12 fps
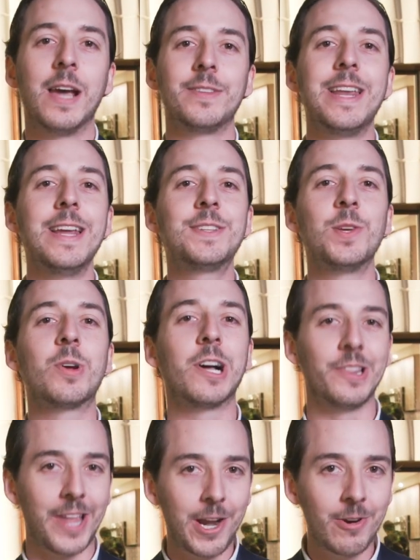leading to
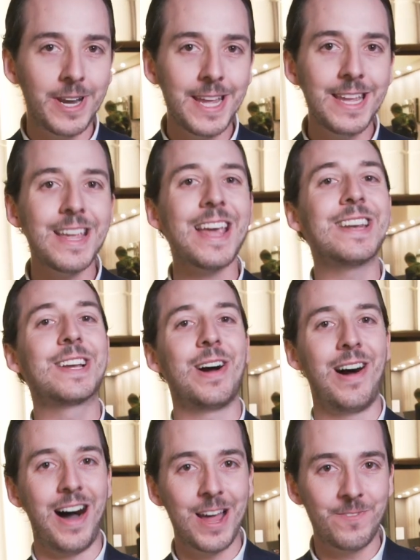clarity and
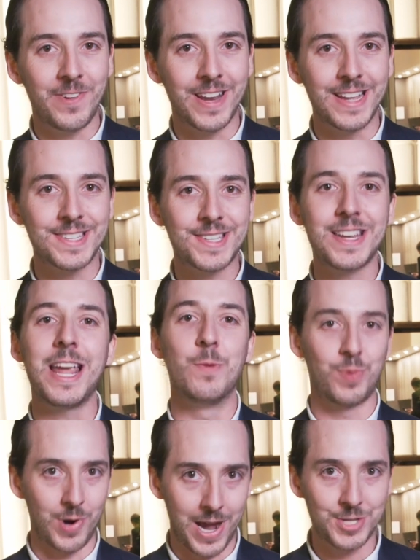confidence in
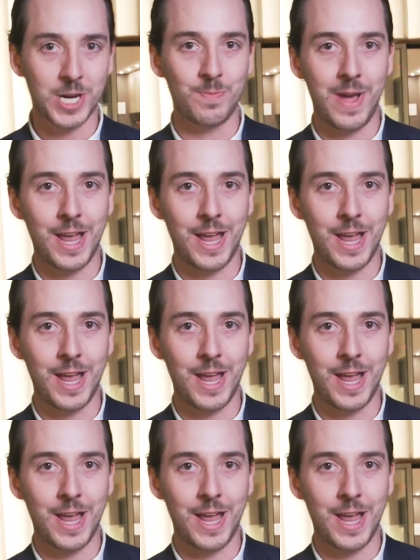project